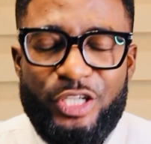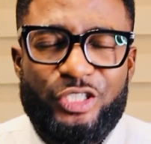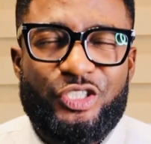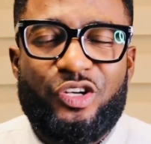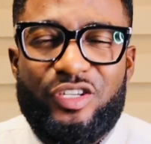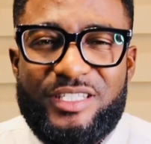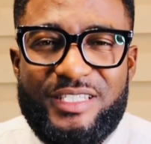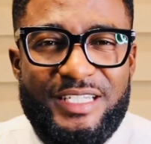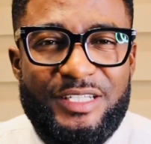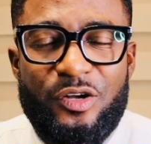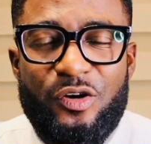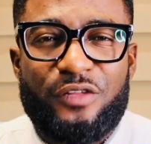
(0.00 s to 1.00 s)

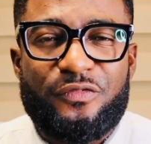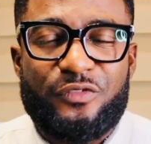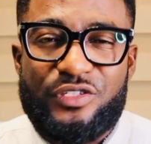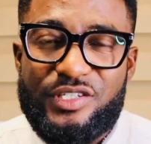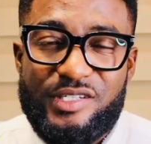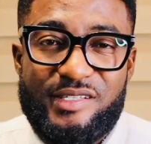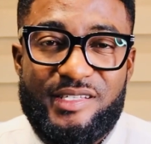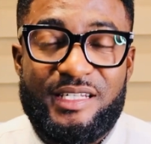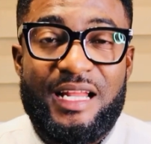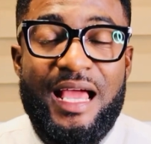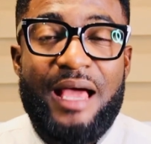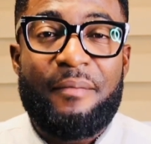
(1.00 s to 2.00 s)
trusting God for certain
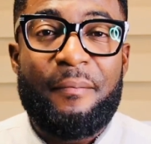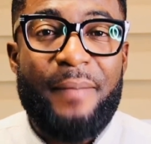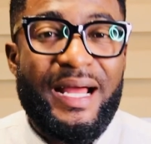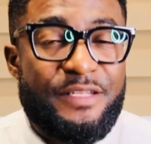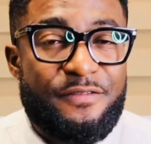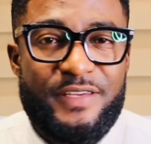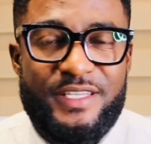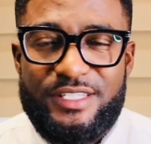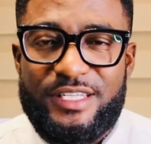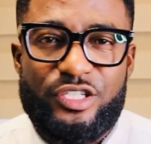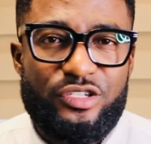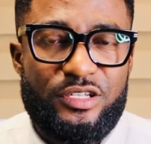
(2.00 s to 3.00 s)

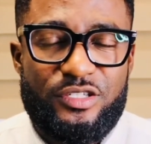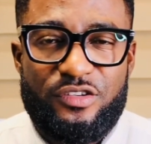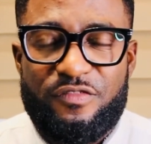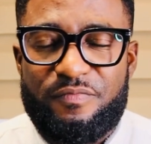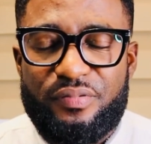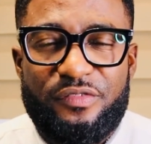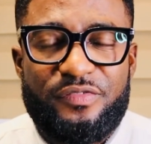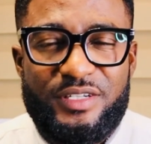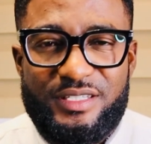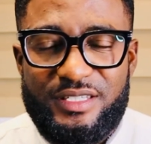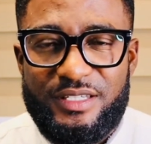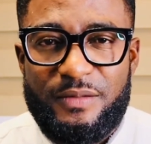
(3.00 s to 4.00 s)
manifestations of
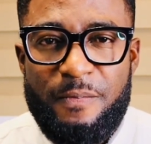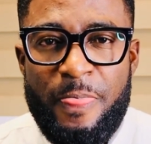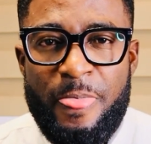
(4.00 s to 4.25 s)
prophecy.